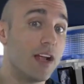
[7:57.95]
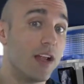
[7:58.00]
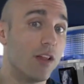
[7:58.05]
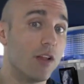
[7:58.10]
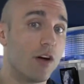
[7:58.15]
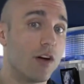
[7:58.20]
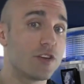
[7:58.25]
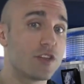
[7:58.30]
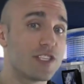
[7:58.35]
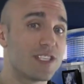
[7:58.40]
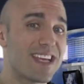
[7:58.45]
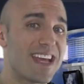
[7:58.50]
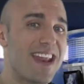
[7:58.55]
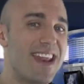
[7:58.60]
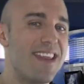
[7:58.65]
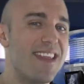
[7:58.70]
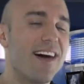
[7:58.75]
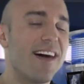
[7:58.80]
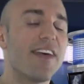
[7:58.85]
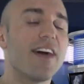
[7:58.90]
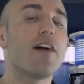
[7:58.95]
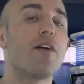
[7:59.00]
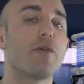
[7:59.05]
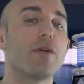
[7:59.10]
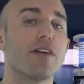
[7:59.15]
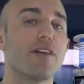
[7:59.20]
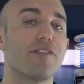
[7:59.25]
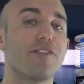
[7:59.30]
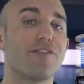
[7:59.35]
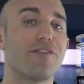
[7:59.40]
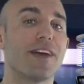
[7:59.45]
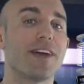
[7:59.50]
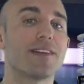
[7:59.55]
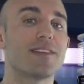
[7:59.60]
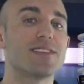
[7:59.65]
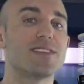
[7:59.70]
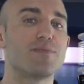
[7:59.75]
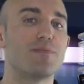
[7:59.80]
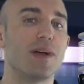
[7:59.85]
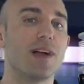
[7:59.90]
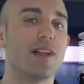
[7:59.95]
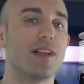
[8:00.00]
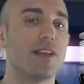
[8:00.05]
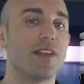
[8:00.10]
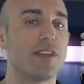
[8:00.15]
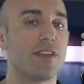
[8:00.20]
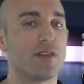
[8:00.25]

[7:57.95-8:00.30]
launches another area of effect spell, and